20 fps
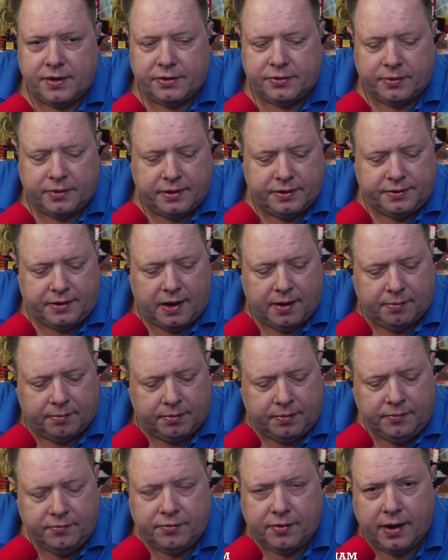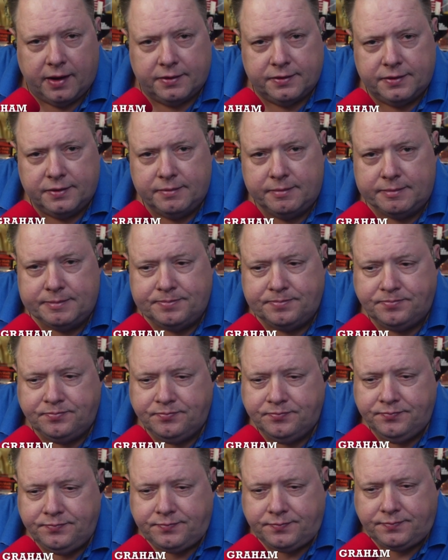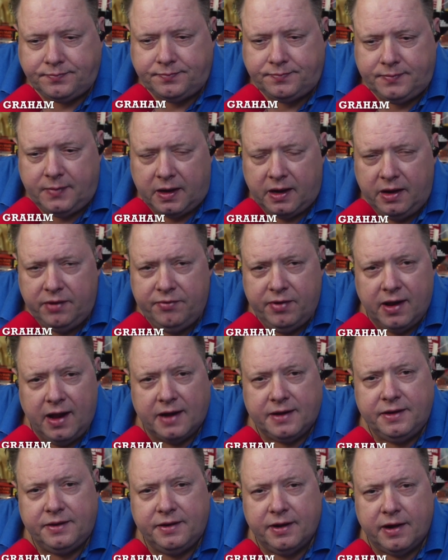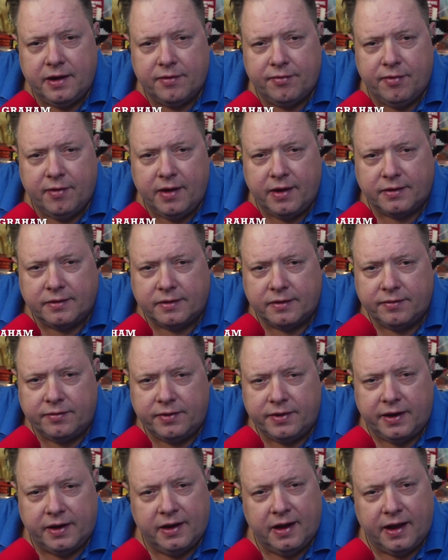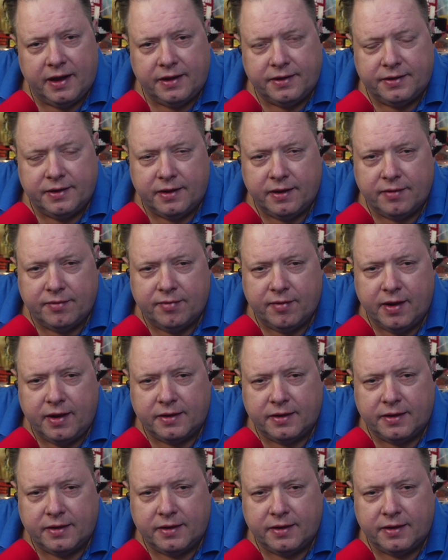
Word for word: I got for this one this time, friends. If you like to tell your friends, if you didn't like it, tell